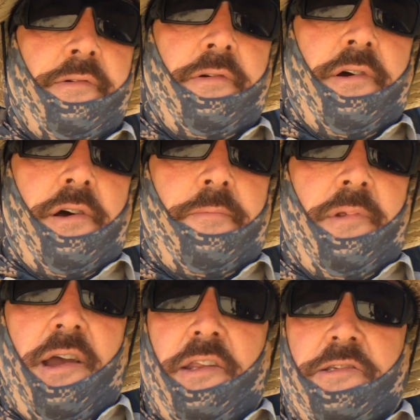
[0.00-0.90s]

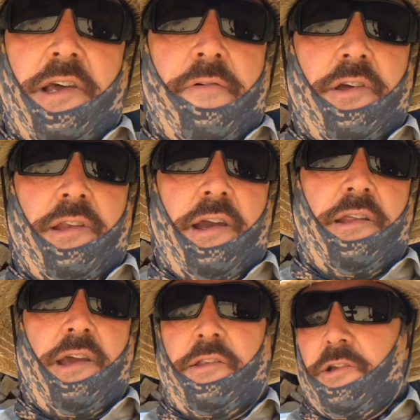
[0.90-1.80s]
97,
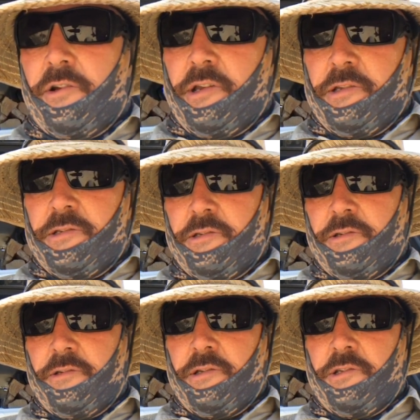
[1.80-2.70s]
98 degrees
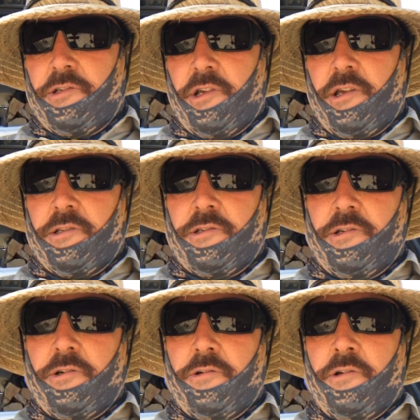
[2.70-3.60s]
in the shade.
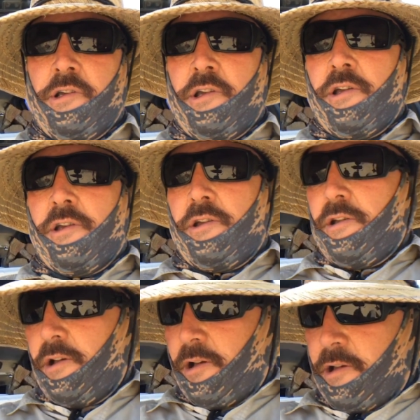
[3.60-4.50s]
So
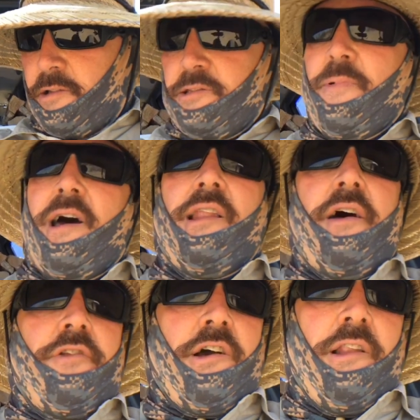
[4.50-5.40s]
it's about
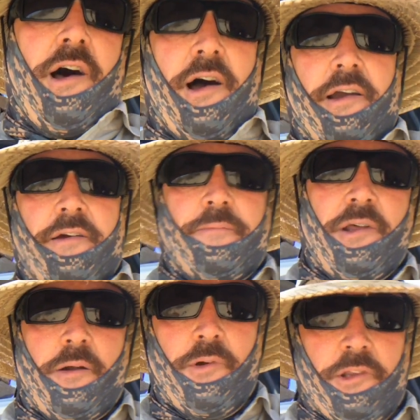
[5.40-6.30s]
11 o'clock.
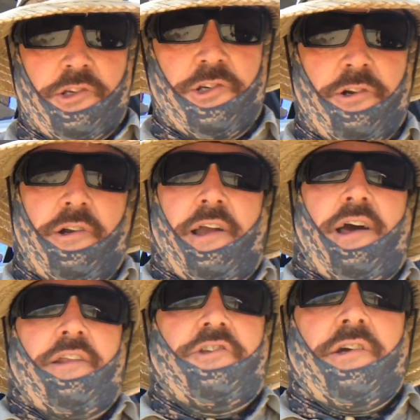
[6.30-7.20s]
Not really sure. I
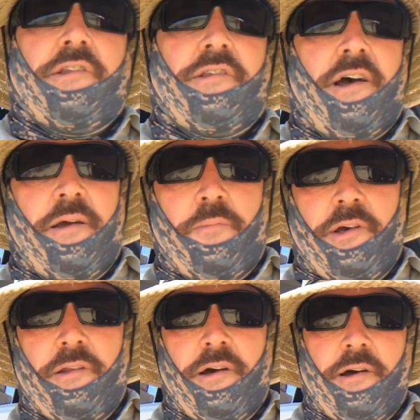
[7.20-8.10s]
got to check the time,
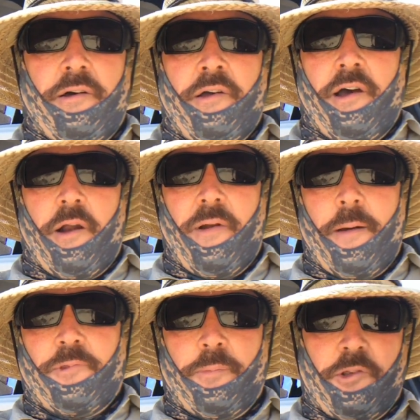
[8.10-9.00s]
but I
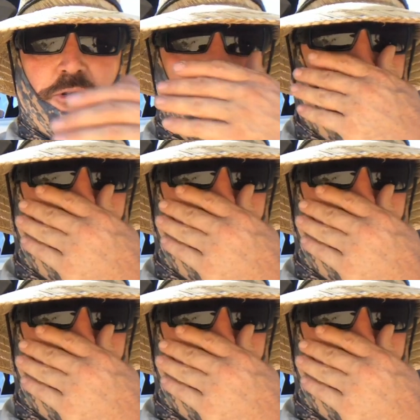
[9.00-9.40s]
wrapped up the dry